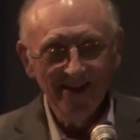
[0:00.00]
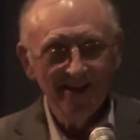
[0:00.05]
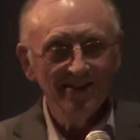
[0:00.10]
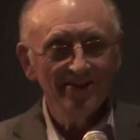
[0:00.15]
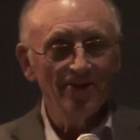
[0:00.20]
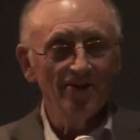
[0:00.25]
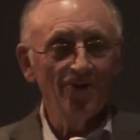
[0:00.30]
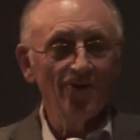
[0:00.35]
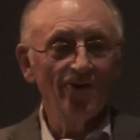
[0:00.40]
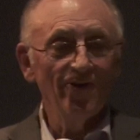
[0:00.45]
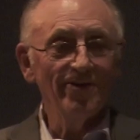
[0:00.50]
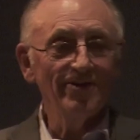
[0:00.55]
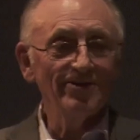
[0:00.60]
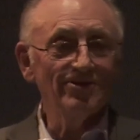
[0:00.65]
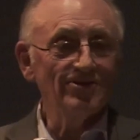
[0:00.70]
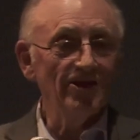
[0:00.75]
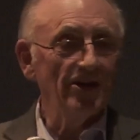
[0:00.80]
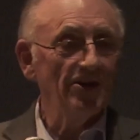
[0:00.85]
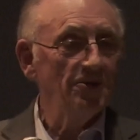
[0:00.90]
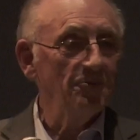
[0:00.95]
lawyers
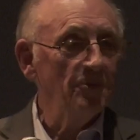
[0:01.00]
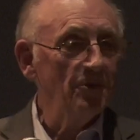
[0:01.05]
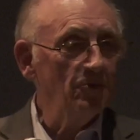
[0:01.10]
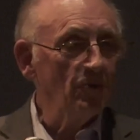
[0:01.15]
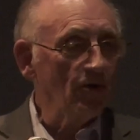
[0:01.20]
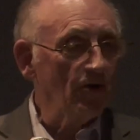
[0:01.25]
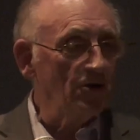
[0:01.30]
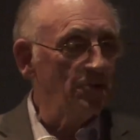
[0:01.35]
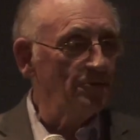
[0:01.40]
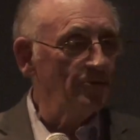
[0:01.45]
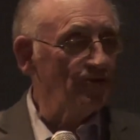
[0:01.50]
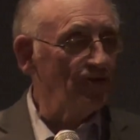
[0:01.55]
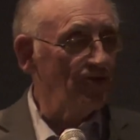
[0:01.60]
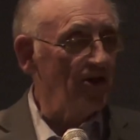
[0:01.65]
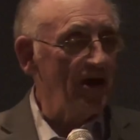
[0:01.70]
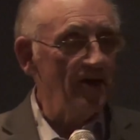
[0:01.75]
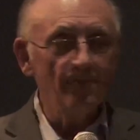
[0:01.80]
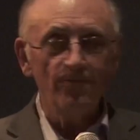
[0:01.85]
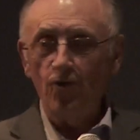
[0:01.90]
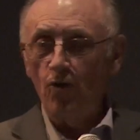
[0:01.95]
said to me, we're going to put your
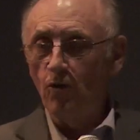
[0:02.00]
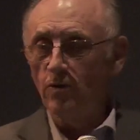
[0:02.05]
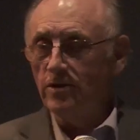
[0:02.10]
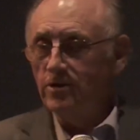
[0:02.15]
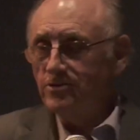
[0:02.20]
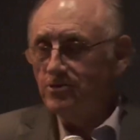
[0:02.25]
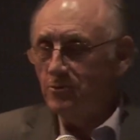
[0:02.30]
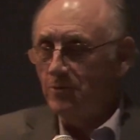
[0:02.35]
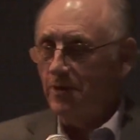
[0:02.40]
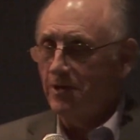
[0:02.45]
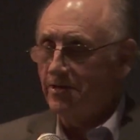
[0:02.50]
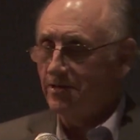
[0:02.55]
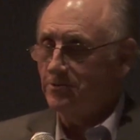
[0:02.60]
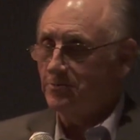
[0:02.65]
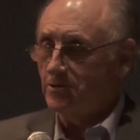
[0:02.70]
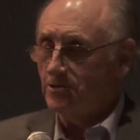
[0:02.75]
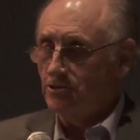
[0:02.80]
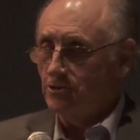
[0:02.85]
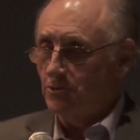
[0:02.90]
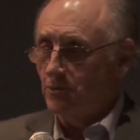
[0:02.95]
name forward as a witness
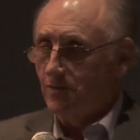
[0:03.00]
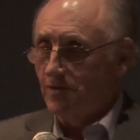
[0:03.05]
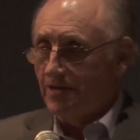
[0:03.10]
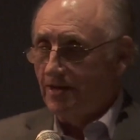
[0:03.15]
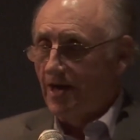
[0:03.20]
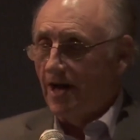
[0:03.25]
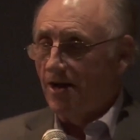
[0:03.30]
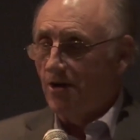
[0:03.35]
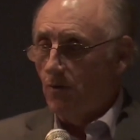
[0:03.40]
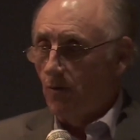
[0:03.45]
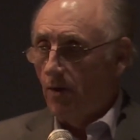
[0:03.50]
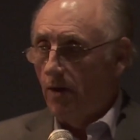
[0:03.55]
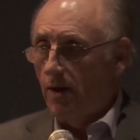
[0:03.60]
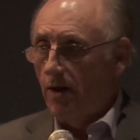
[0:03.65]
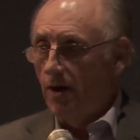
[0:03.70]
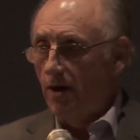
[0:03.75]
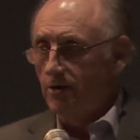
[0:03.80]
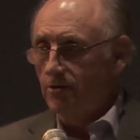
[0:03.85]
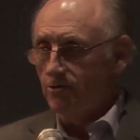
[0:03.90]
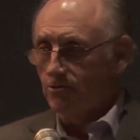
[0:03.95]
because you were in
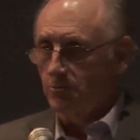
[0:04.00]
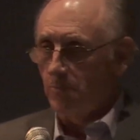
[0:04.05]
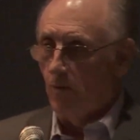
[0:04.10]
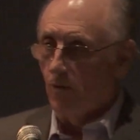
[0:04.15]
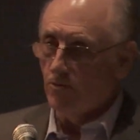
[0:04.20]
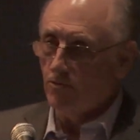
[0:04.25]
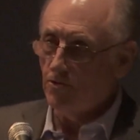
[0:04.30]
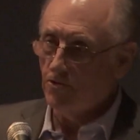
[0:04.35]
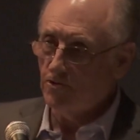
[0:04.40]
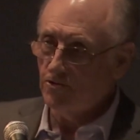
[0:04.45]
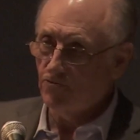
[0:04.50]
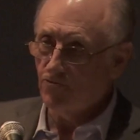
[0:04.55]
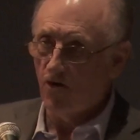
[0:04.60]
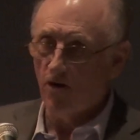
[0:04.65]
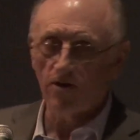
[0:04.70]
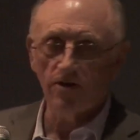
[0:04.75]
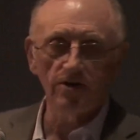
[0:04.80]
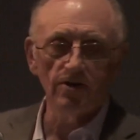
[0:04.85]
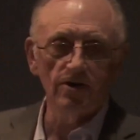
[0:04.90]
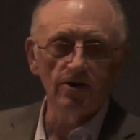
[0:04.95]
Ottawa, you spoke to the
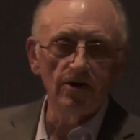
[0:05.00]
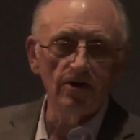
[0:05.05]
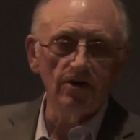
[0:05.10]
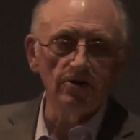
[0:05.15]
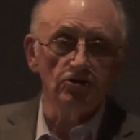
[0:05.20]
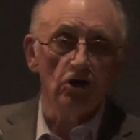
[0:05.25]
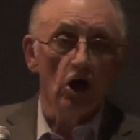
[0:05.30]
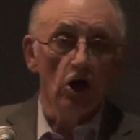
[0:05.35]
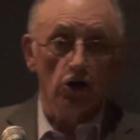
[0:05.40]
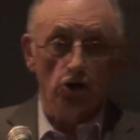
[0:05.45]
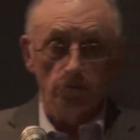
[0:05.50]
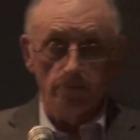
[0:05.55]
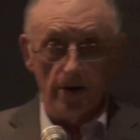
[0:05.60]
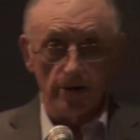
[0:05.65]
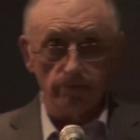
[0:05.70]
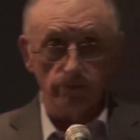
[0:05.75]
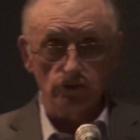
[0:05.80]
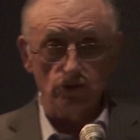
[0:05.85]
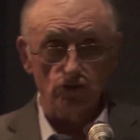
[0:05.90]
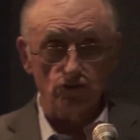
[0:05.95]
truckers, you met
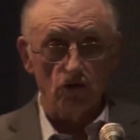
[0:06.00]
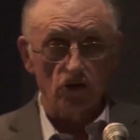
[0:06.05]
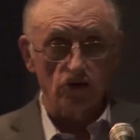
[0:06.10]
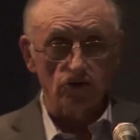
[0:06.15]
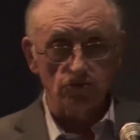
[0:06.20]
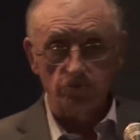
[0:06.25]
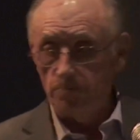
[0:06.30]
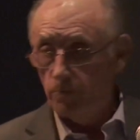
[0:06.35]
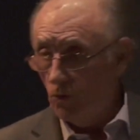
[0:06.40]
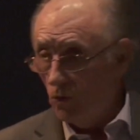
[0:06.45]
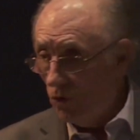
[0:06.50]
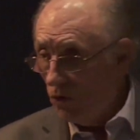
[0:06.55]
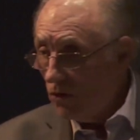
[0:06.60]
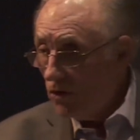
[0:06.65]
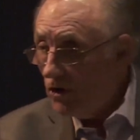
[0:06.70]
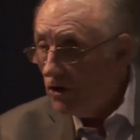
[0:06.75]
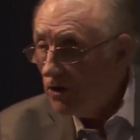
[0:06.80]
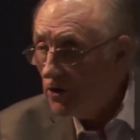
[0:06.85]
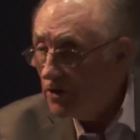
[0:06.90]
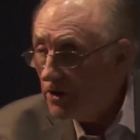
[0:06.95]
with the truckers
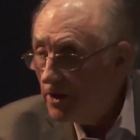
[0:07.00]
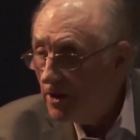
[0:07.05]
board.